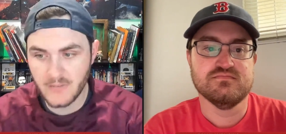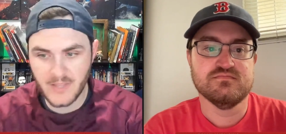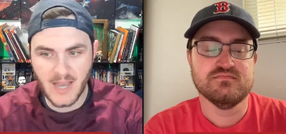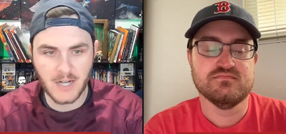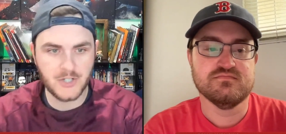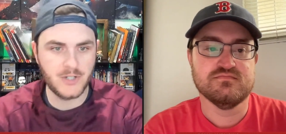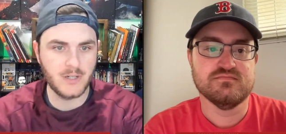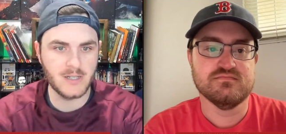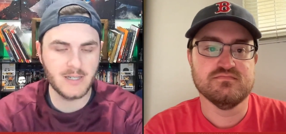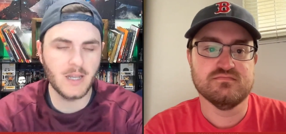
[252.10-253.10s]
Speaker 1: of the action
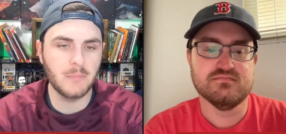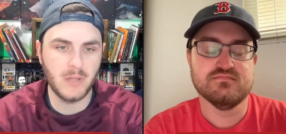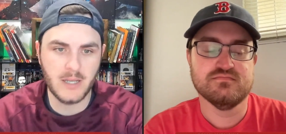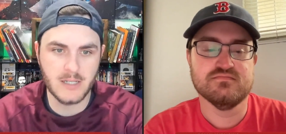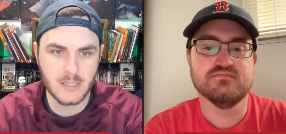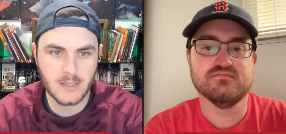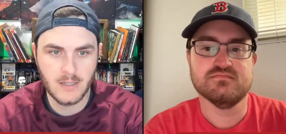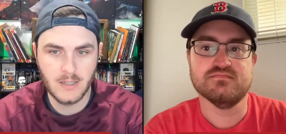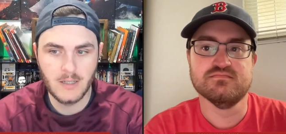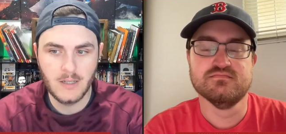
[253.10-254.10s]
does take place.
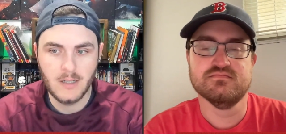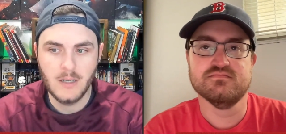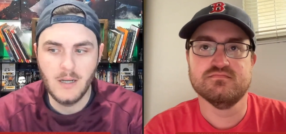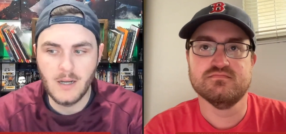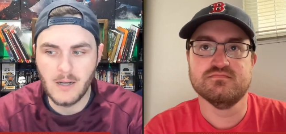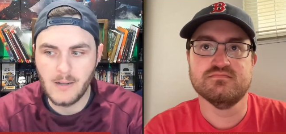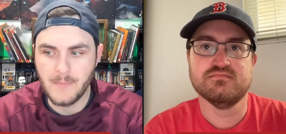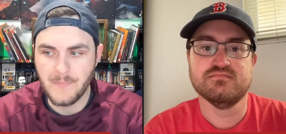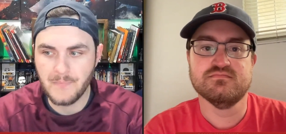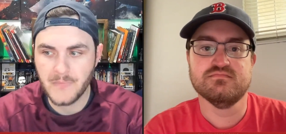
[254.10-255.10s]

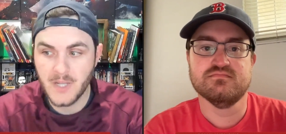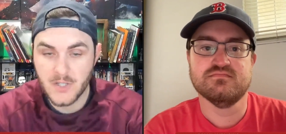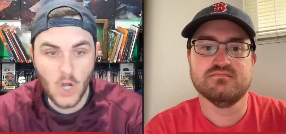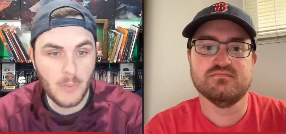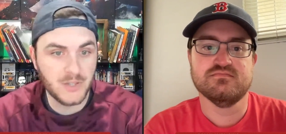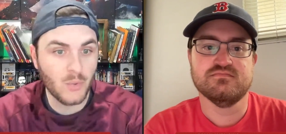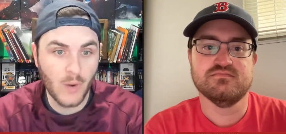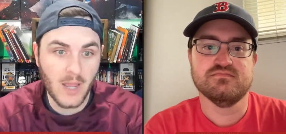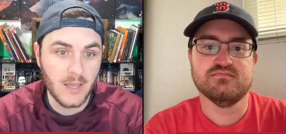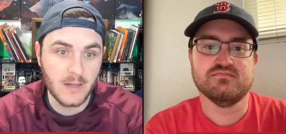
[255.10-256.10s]
Mm-hmm. It's all about the
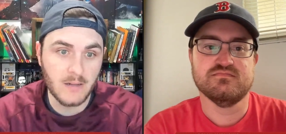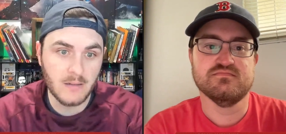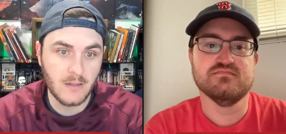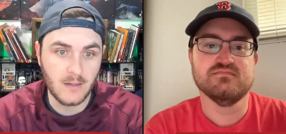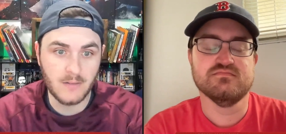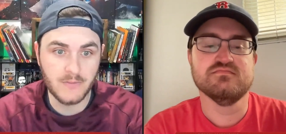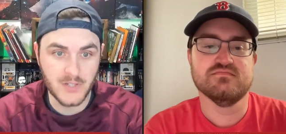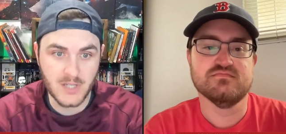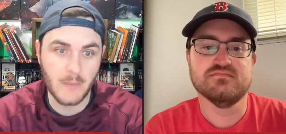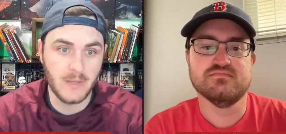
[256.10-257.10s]
raid of the
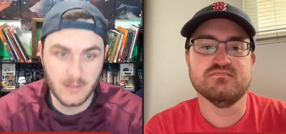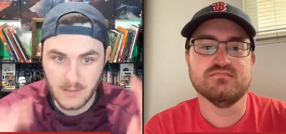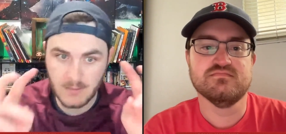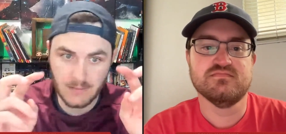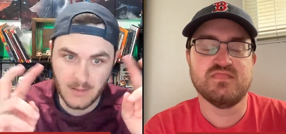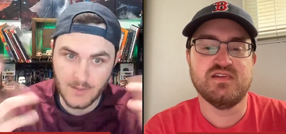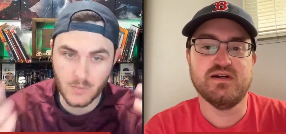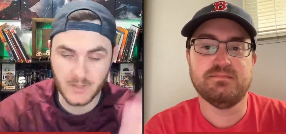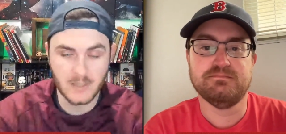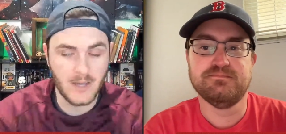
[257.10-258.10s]
summit is
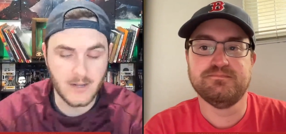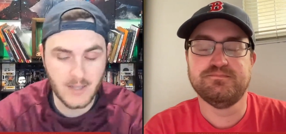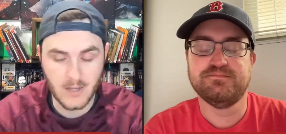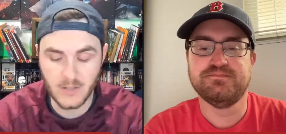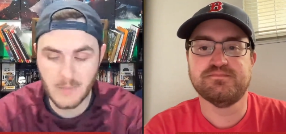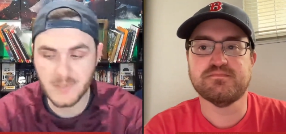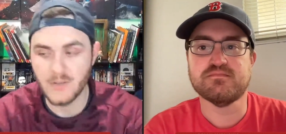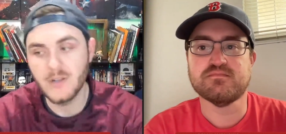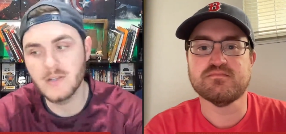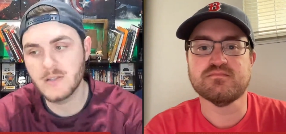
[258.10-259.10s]
what the title of the episode
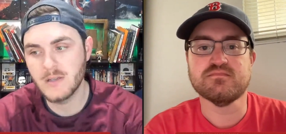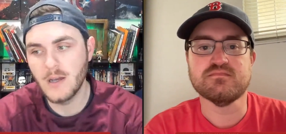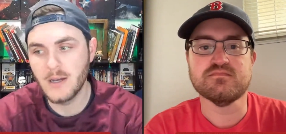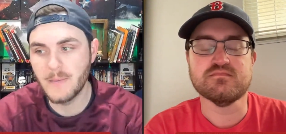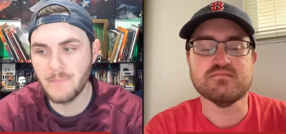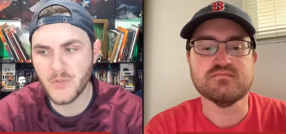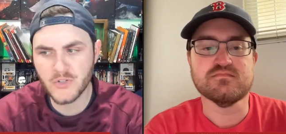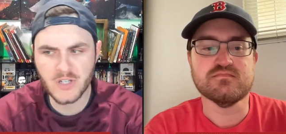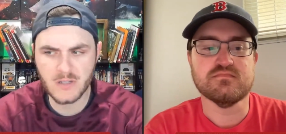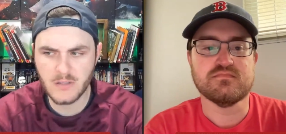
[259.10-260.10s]
is.
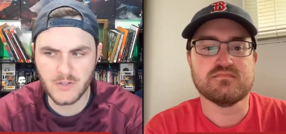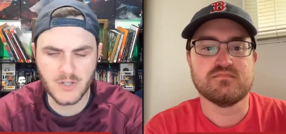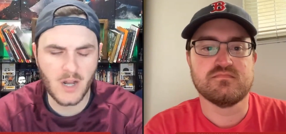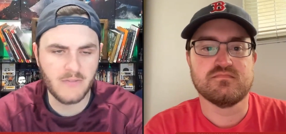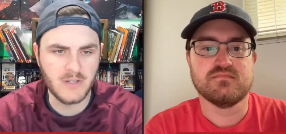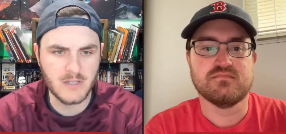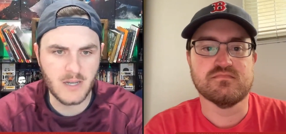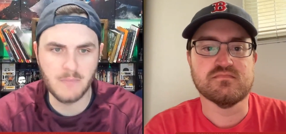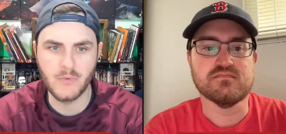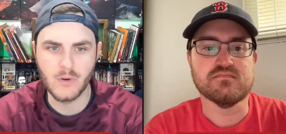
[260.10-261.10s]
There's an obvious
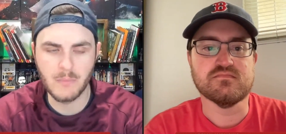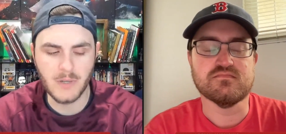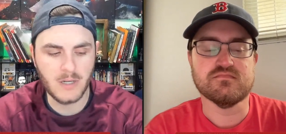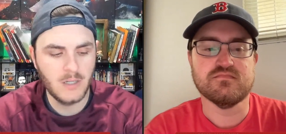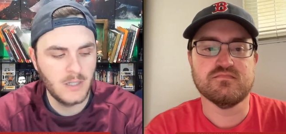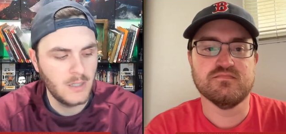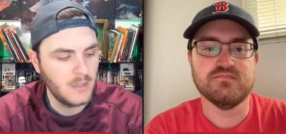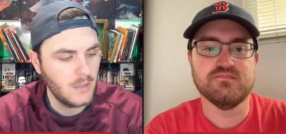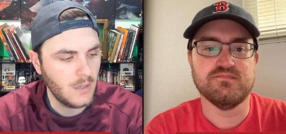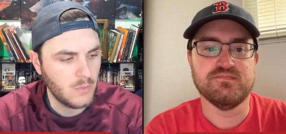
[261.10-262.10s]
name for it,
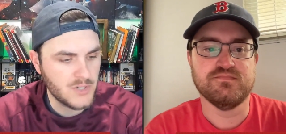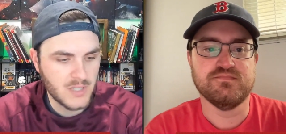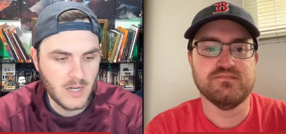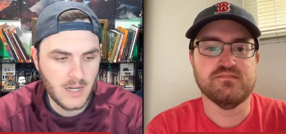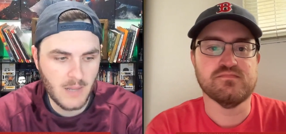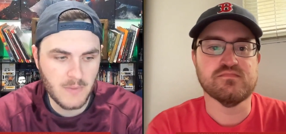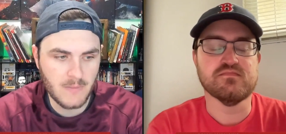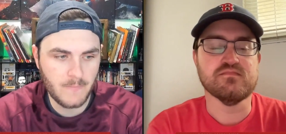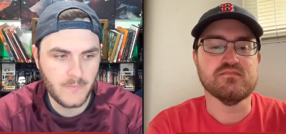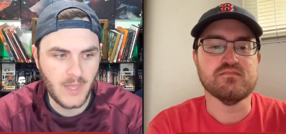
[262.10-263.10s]
but we're just going to name it
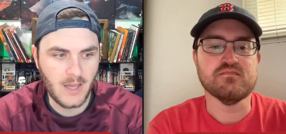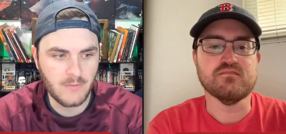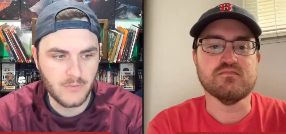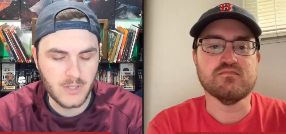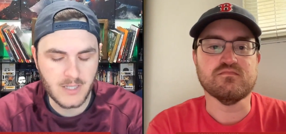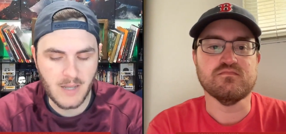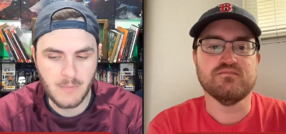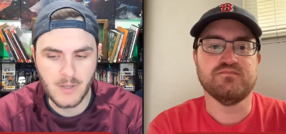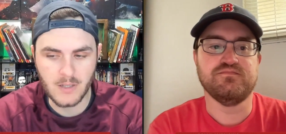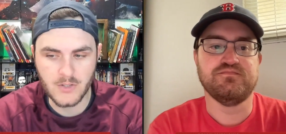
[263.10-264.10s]
that for the time
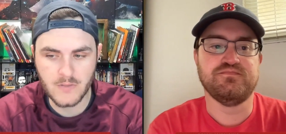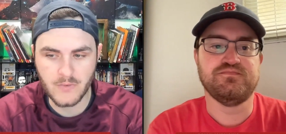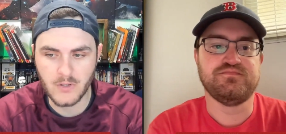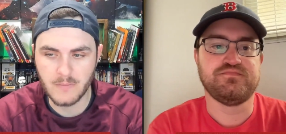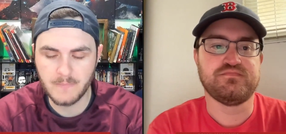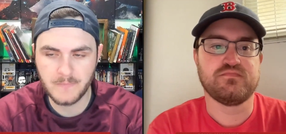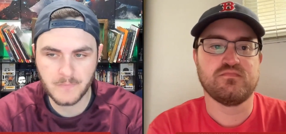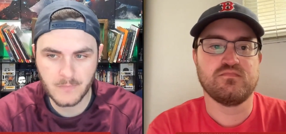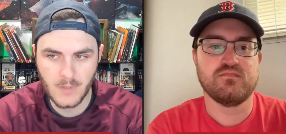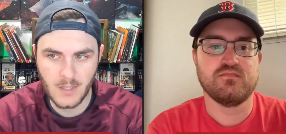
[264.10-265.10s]
being, just for
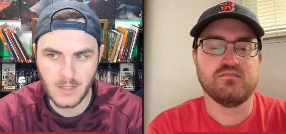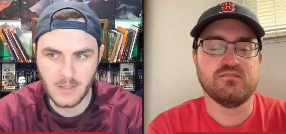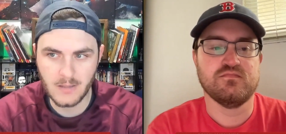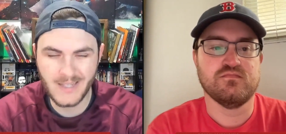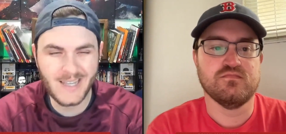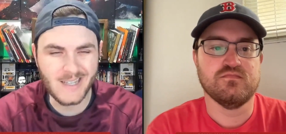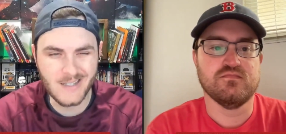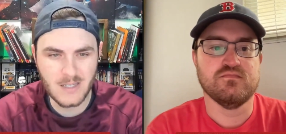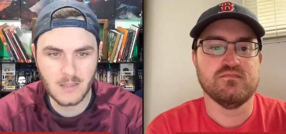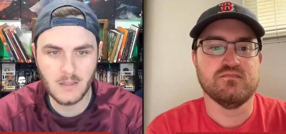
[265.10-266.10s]

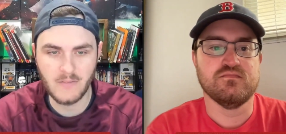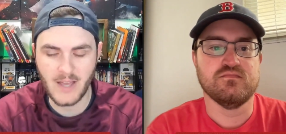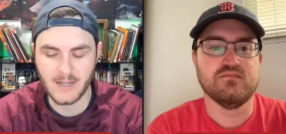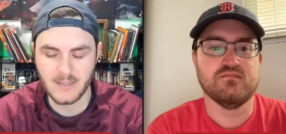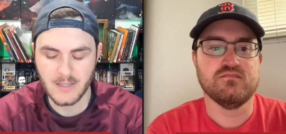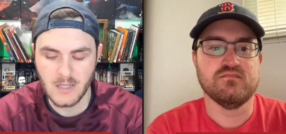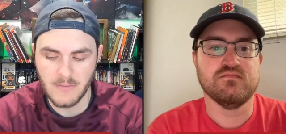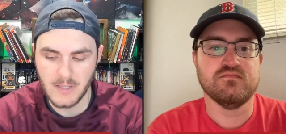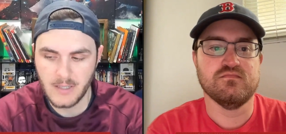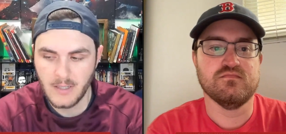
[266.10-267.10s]
ease of access of
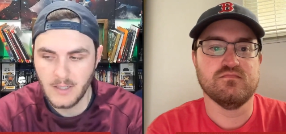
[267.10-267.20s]
it.